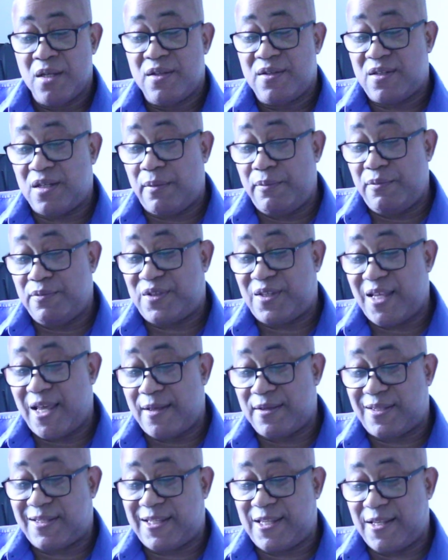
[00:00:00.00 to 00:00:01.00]
Some
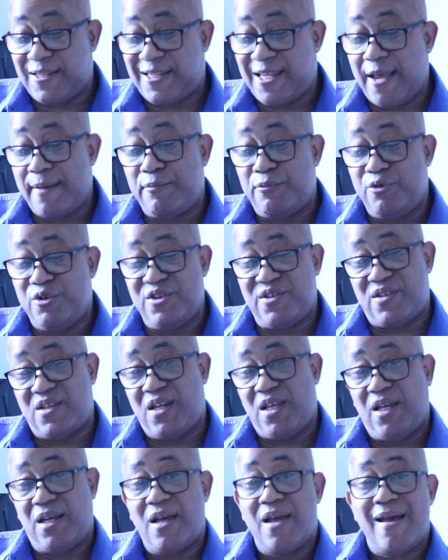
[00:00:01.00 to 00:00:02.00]
same
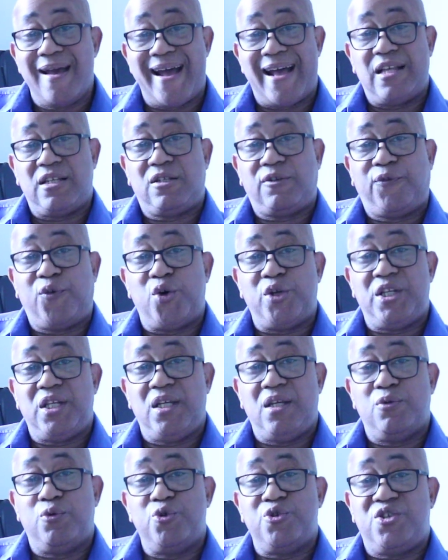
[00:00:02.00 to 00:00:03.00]
reasoning as for
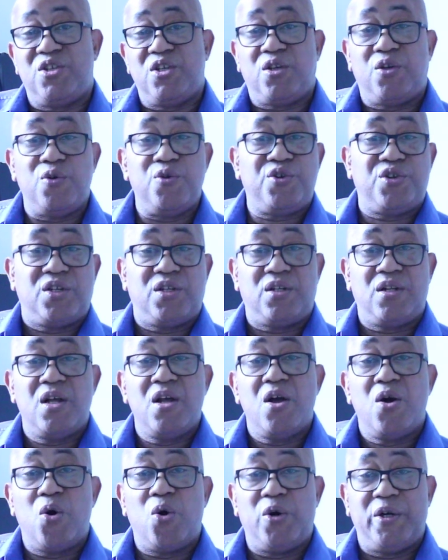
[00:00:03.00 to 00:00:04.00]
the Rosicrucian
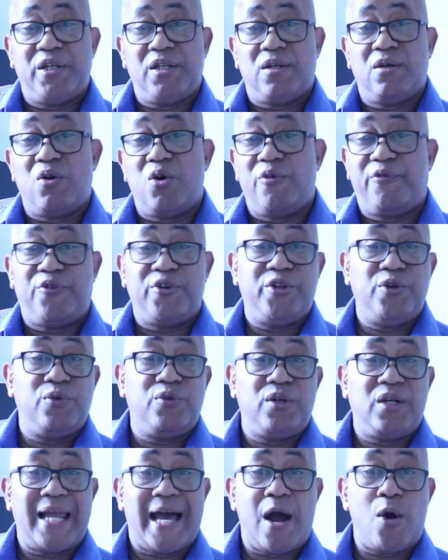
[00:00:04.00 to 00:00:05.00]
order or for the
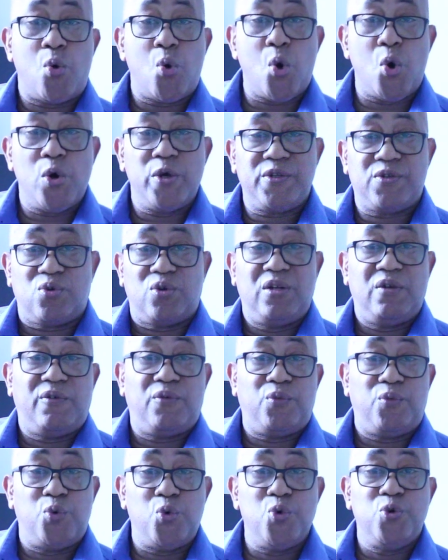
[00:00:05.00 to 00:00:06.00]
La Rose or the
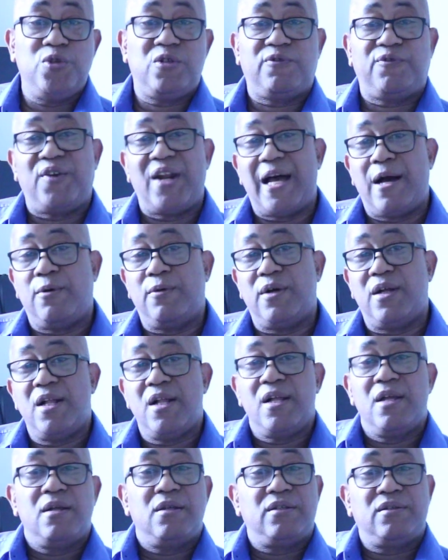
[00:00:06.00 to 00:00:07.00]
Rose Flower.
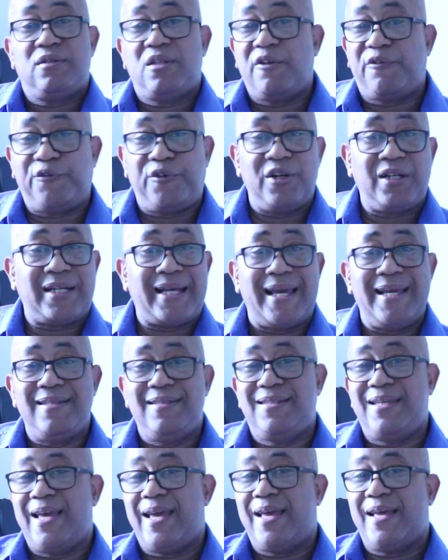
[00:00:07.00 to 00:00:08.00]
Different
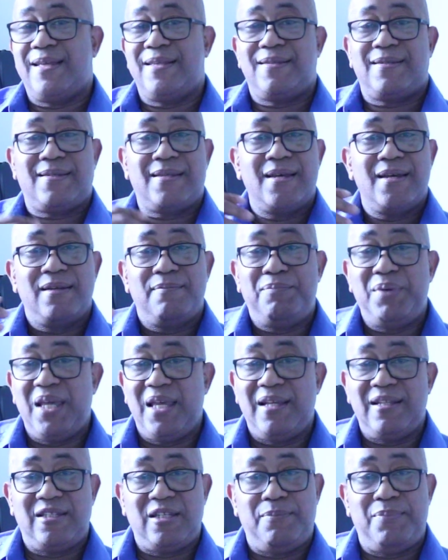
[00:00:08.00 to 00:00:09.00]
ideas
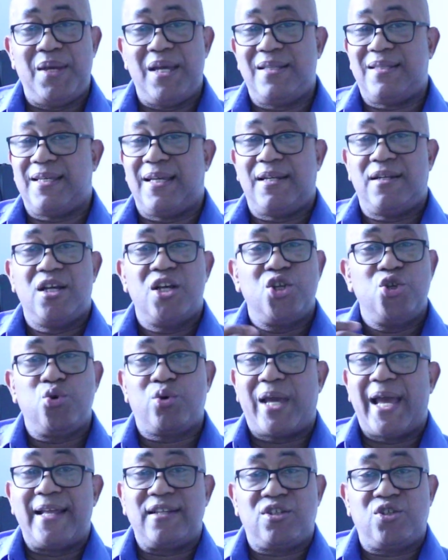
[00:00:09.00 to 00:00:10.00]
being debated.
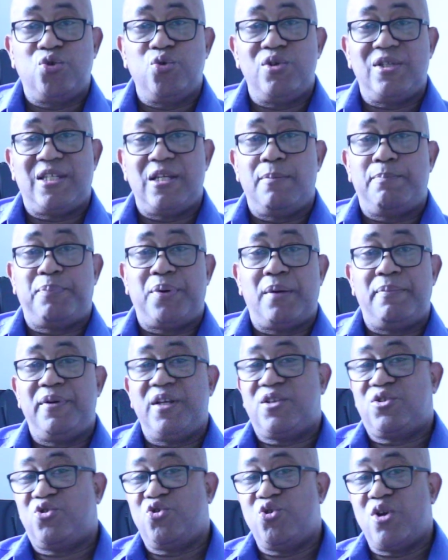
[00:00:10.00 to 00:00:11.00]
You can't do it in
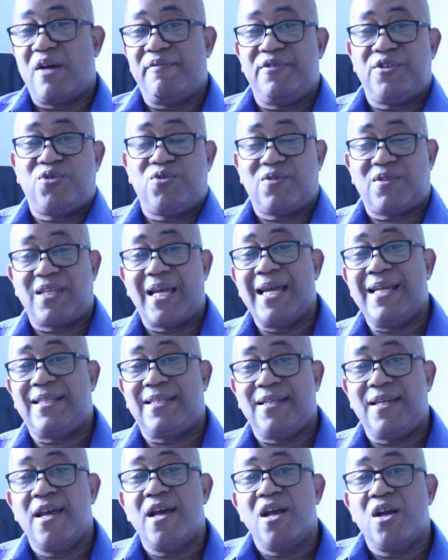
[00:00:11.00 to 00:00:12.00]
public, so you have a society